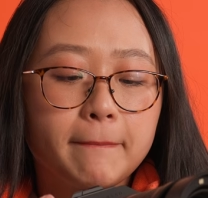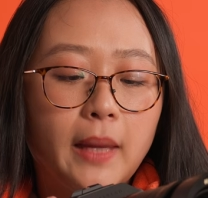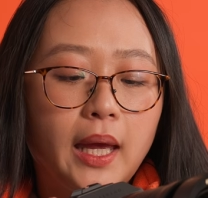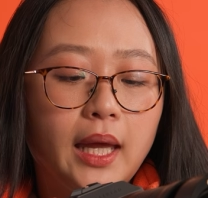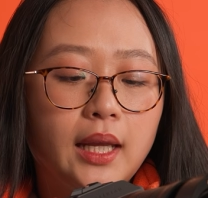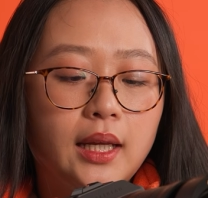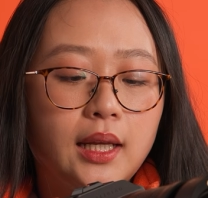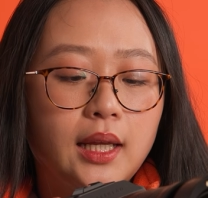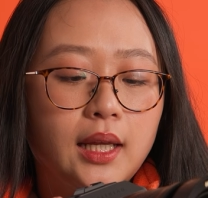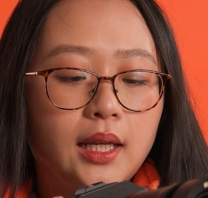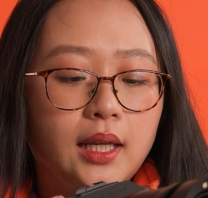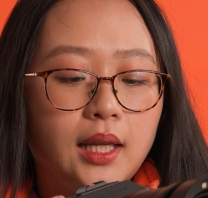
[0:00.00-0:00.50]

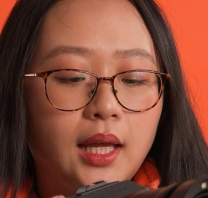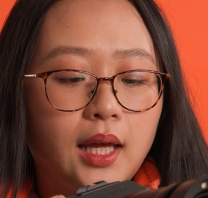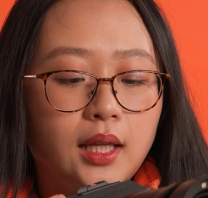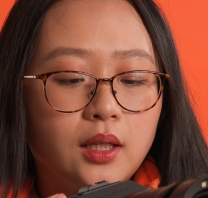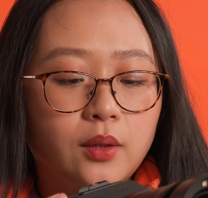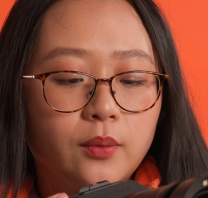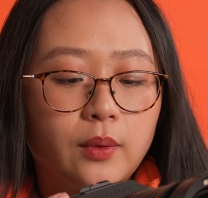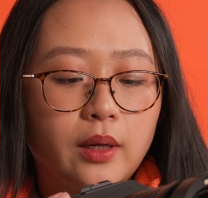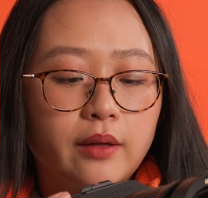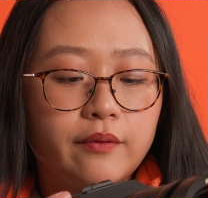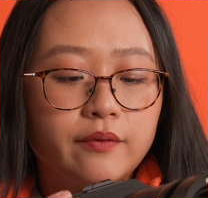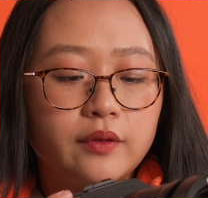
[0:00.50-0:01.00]
And then at
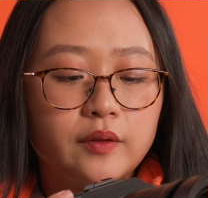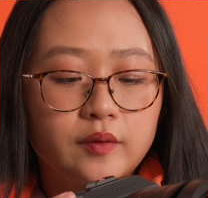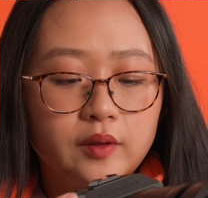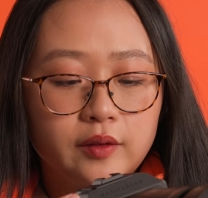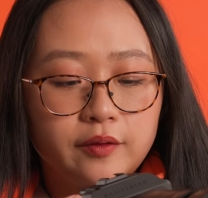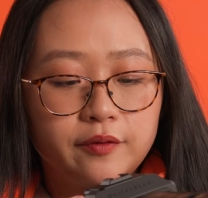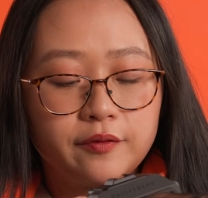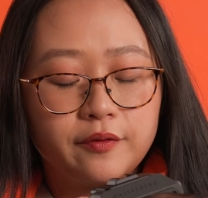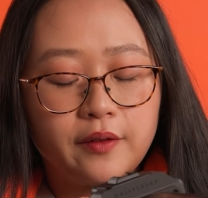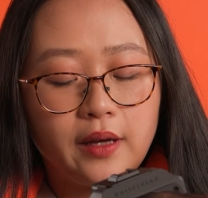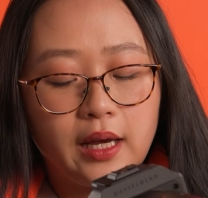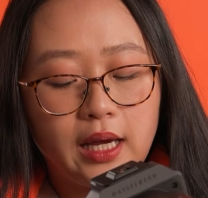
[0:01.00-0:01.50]
around
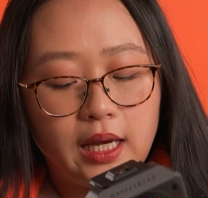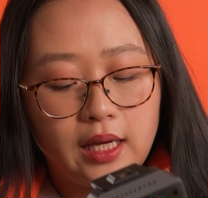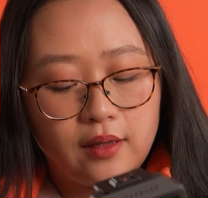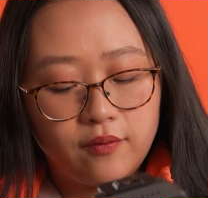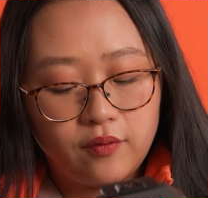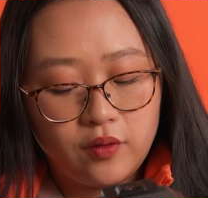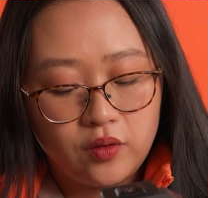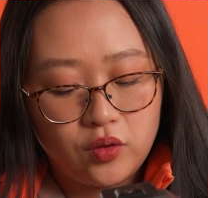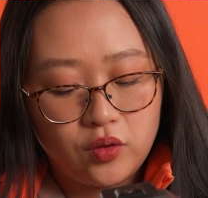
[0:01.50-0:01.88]
55,